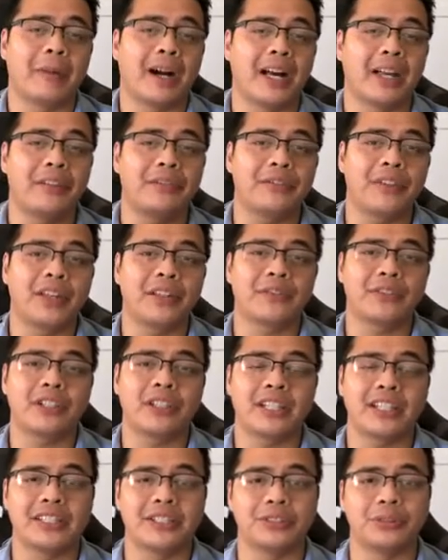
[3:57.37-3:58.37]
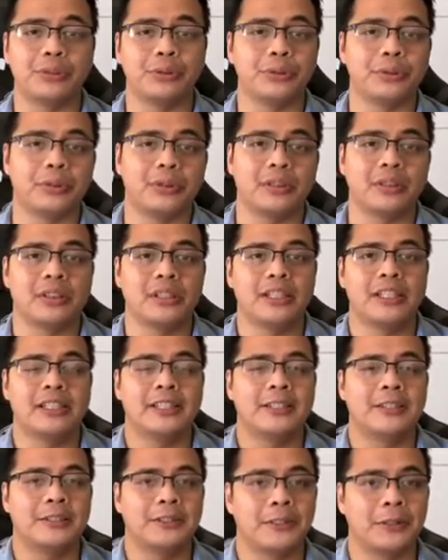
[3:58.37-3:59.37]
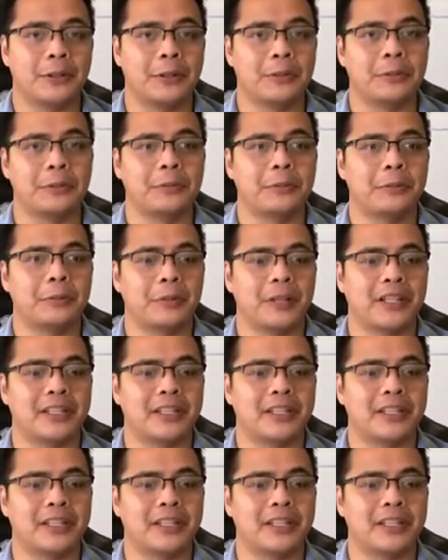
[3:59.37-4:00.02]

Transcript: My favorite is Google. So